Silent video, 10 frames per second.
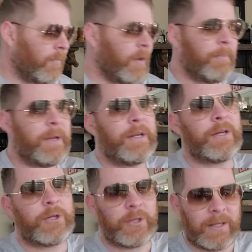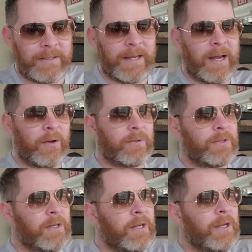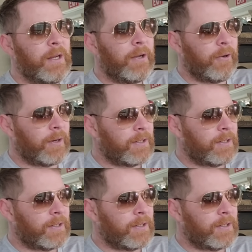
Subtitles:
media shutdowns. You're going